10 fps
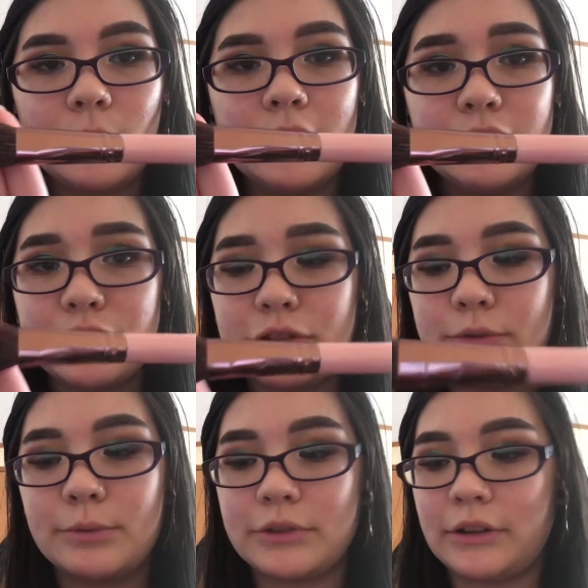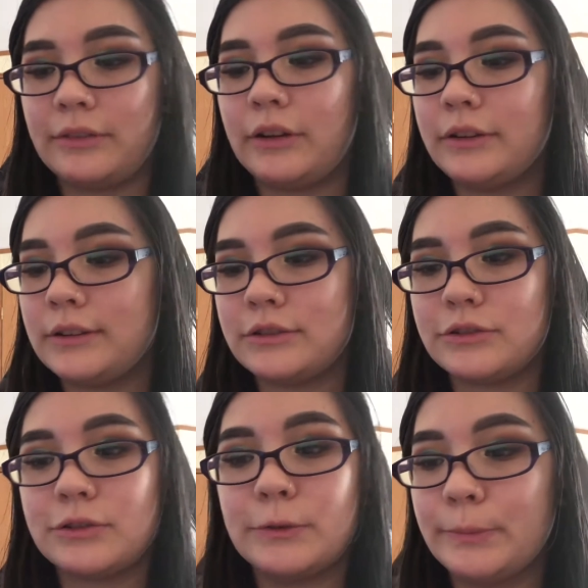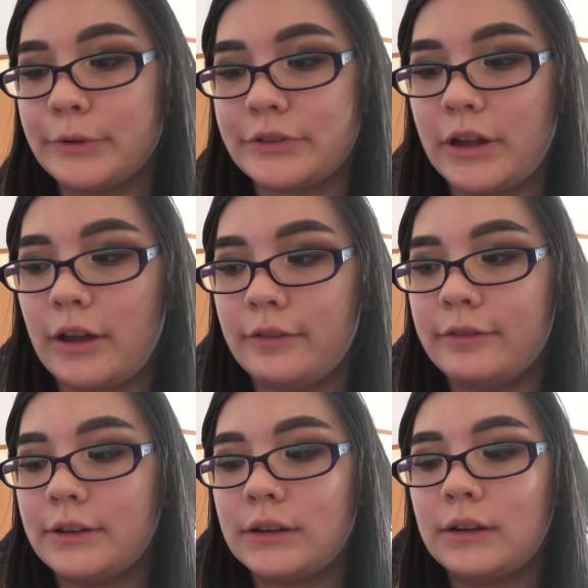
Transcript: and it's super soft. All these are super soft.